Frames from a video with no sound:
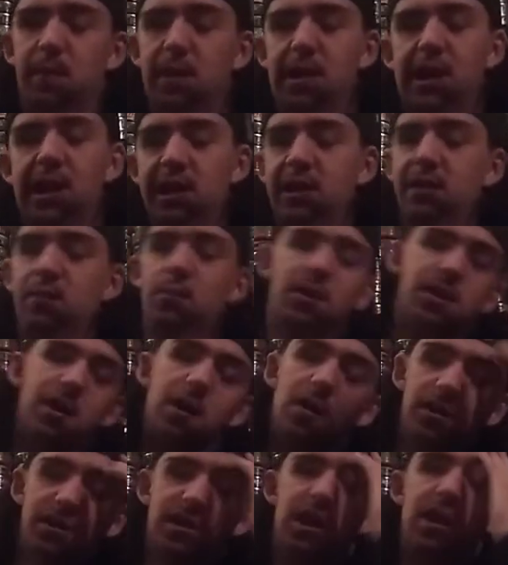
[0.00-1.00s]
And with
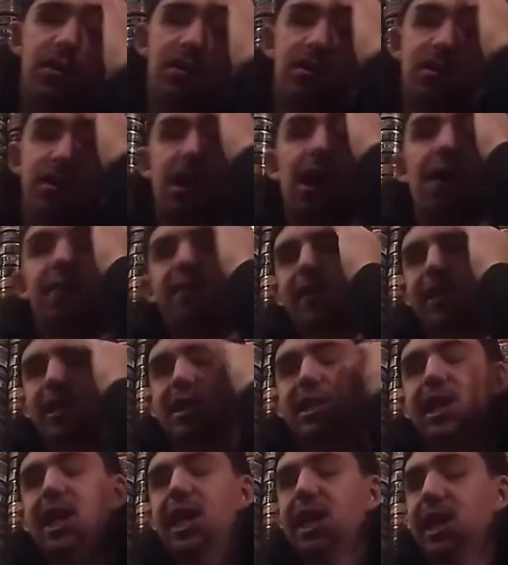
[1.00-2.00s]
all his other stuff,
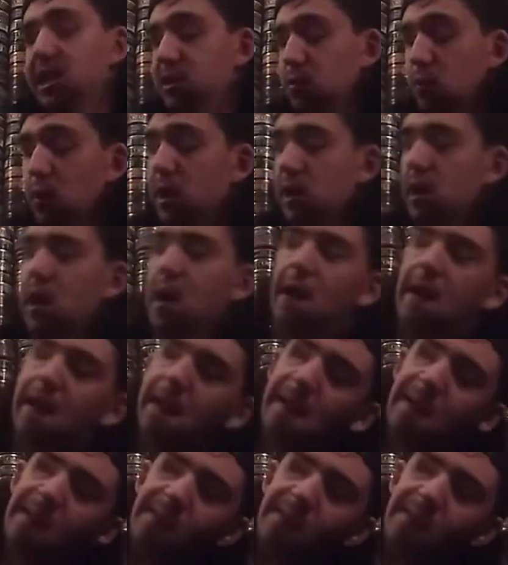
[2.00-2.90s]
his keys, whatnot.